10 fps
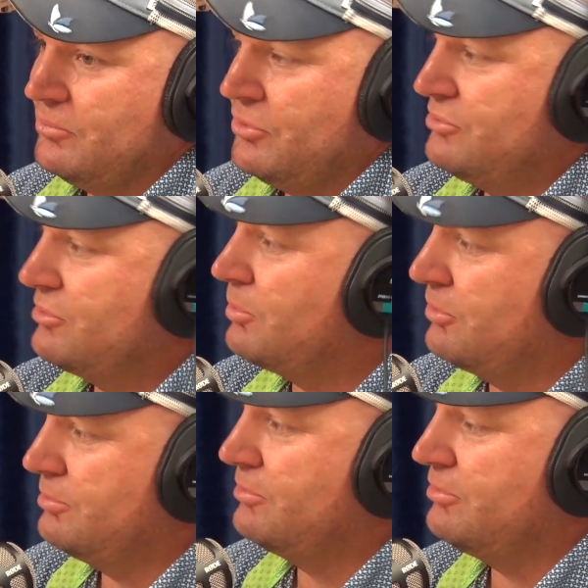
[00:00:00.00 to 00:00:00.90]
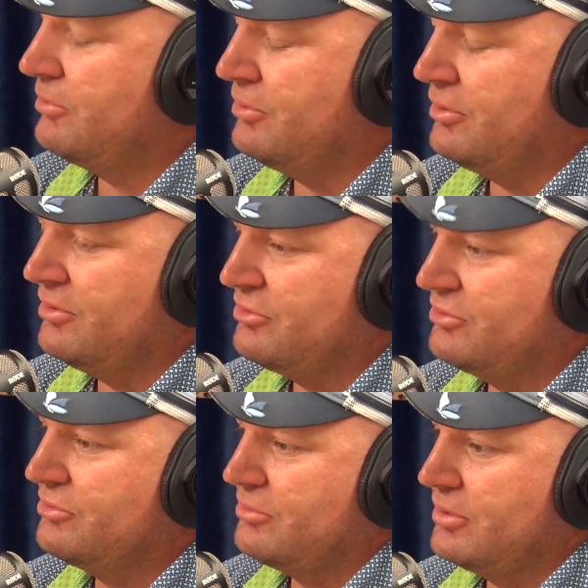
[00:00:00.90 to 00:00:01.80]
was responsible for a lot of
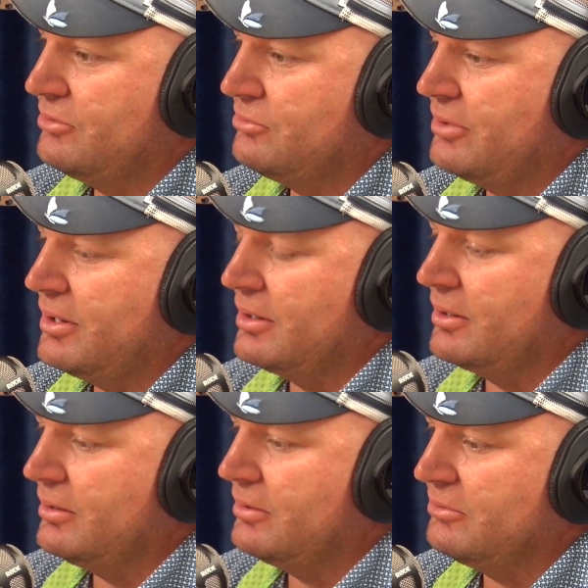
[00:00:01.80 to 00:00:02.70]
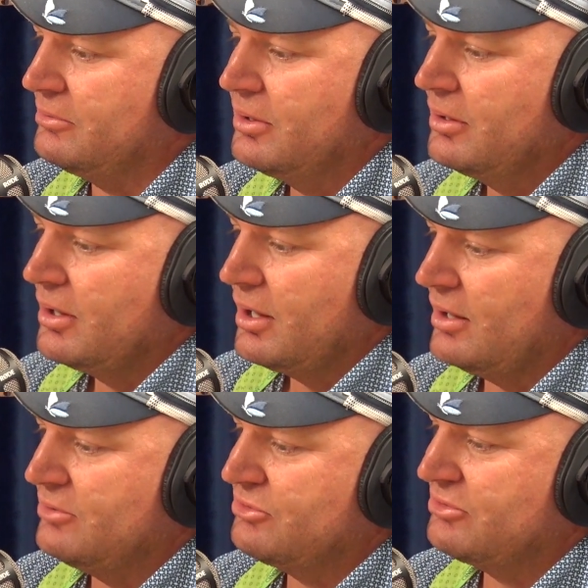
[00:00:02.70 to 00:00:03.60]
this is reading it,
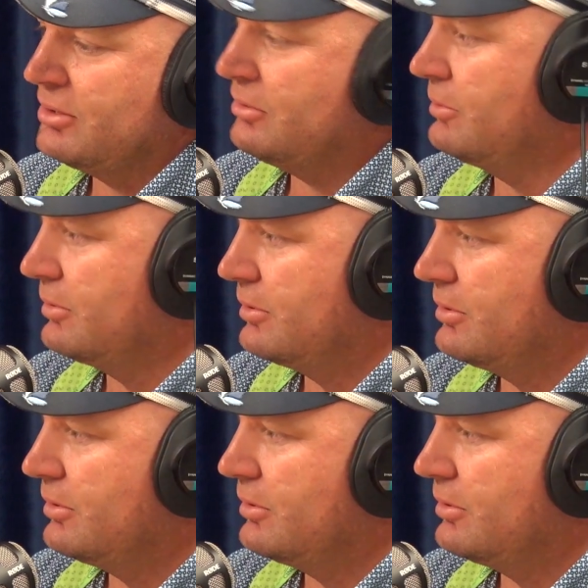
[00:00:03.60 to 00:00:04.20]
and just said, look,